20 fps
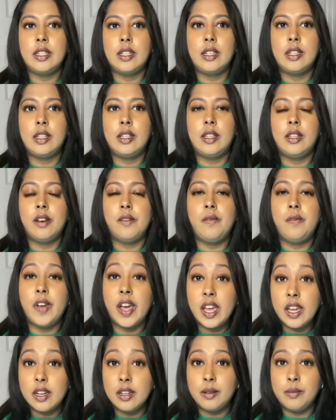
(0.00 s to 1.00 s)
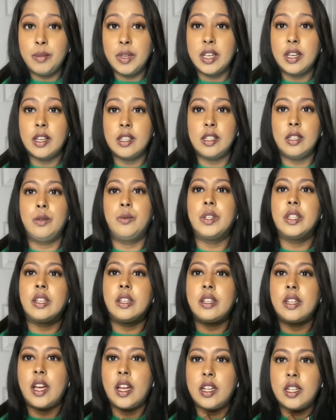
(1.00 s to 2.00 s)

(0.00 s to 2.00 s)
The vent, because it was attached to